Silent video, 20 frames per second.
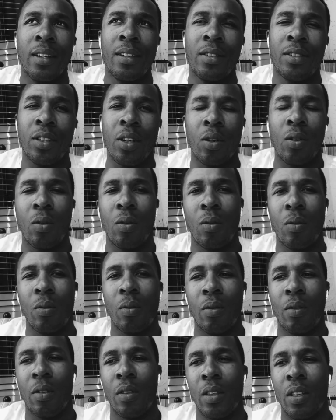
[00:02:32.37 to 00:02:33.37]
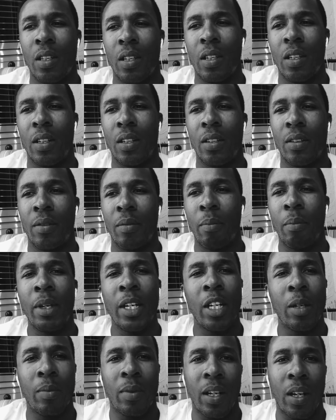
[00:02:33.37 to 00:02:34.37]
So the
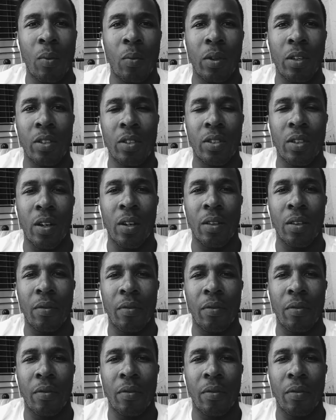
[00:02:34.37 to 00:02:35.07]
meetup that I want to start,